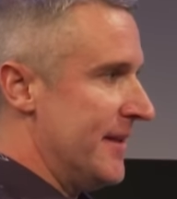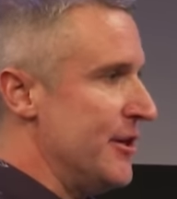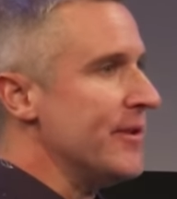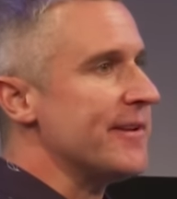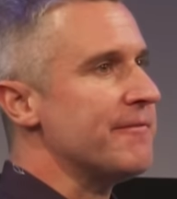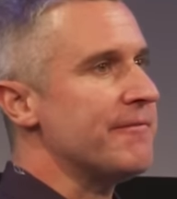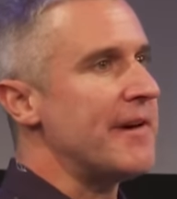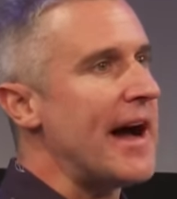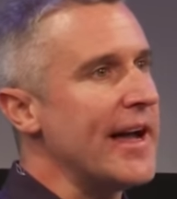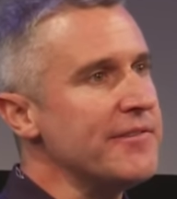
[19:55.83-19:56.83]
You let
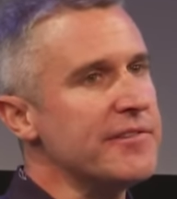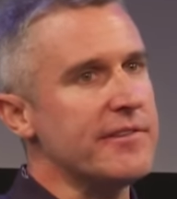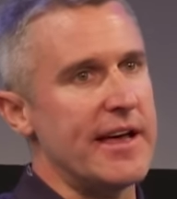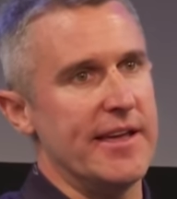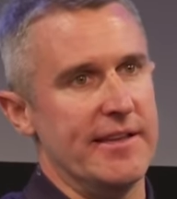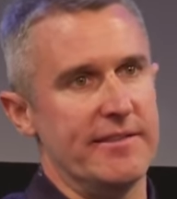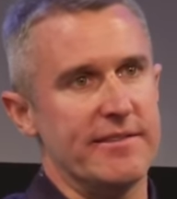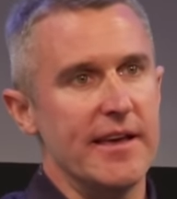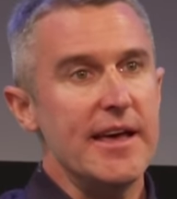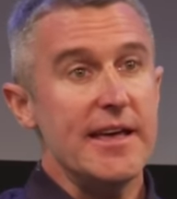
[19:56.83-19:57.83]
five
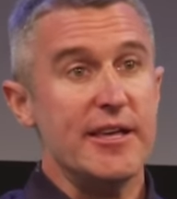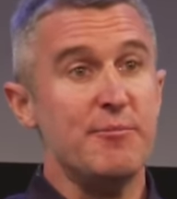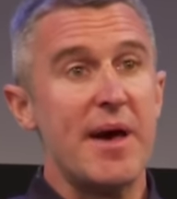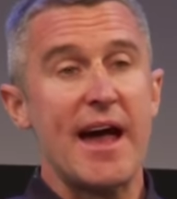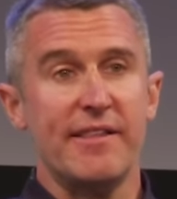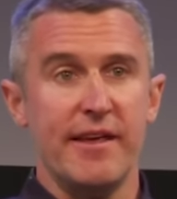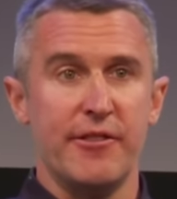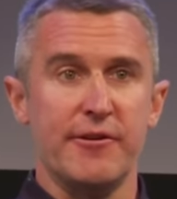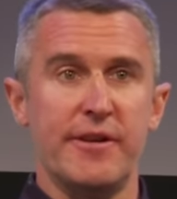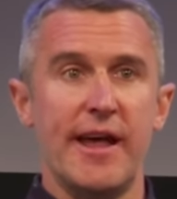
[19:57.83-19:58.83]
seconds impact the
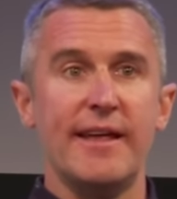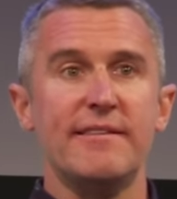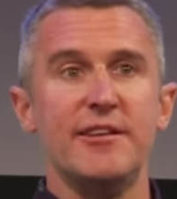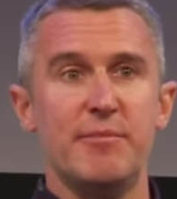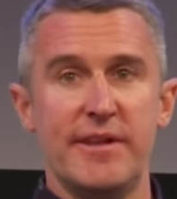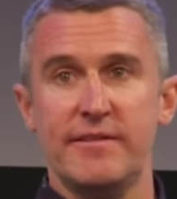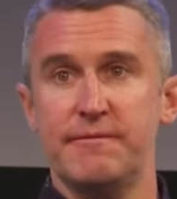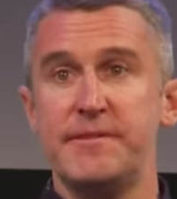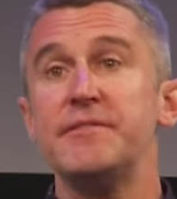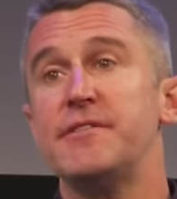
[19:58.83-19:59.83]
other 19 minutes
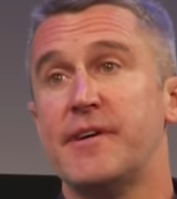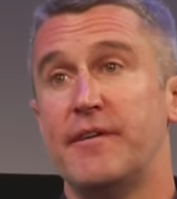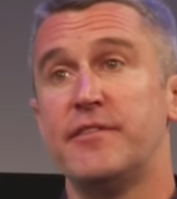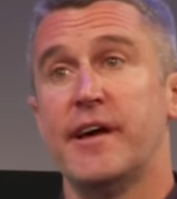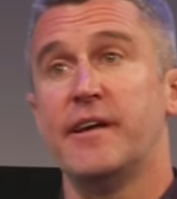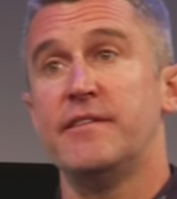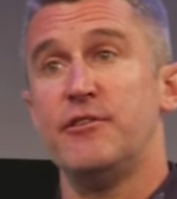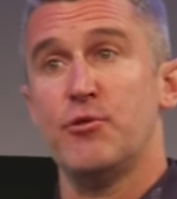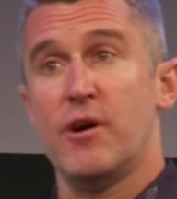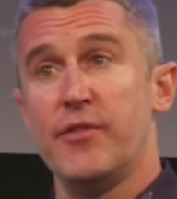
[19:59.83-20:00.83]
and 55 seconds
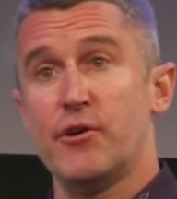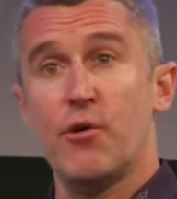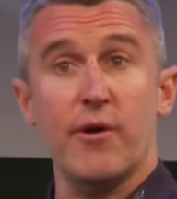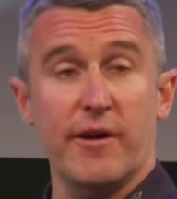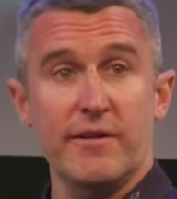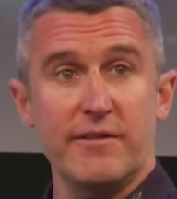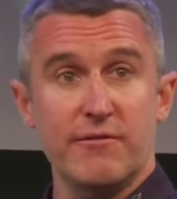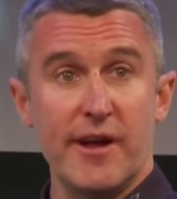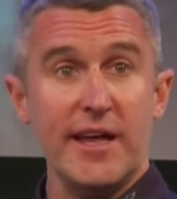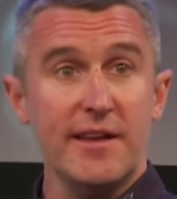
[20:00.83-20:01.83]
you were on the court,
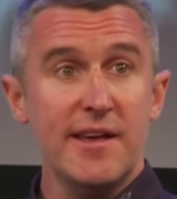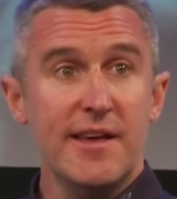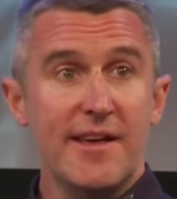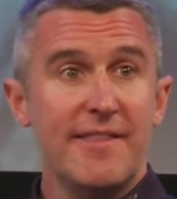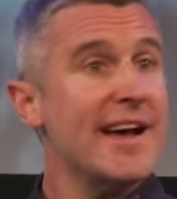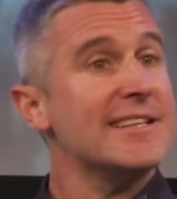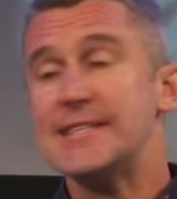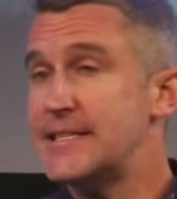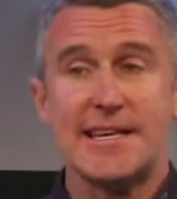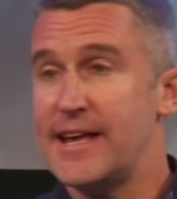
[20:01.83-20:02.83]
right? That's
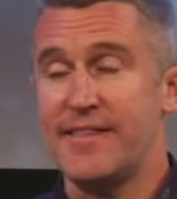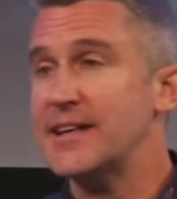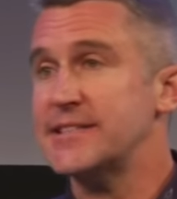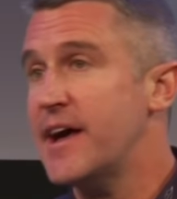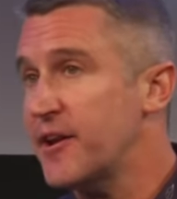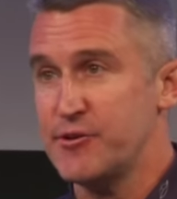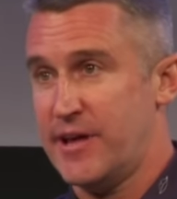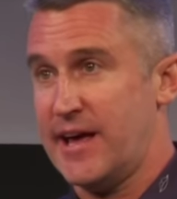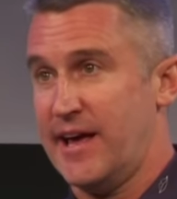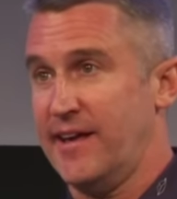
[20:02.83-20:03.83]
insane. That's not
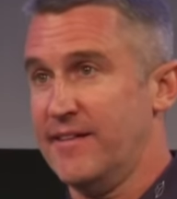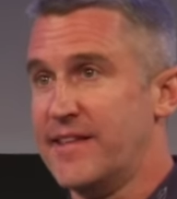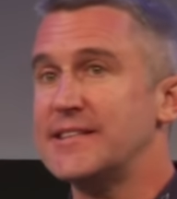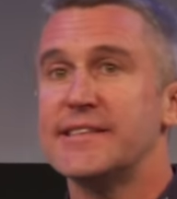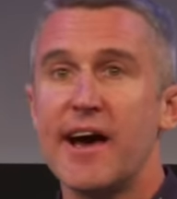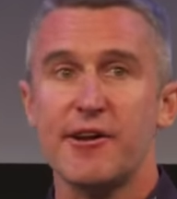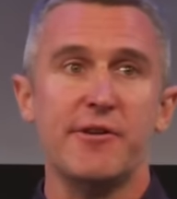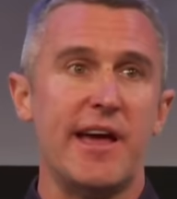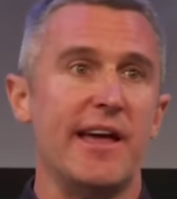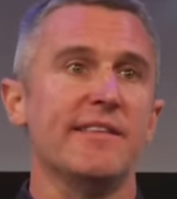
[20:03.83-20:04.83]
okay. That's not
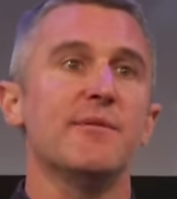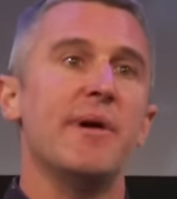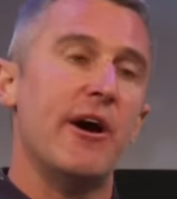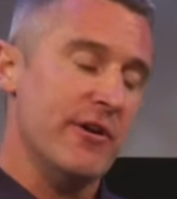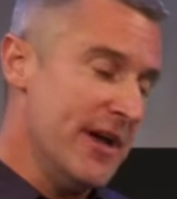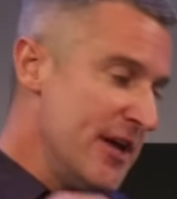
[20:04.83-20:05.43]
okay. It's about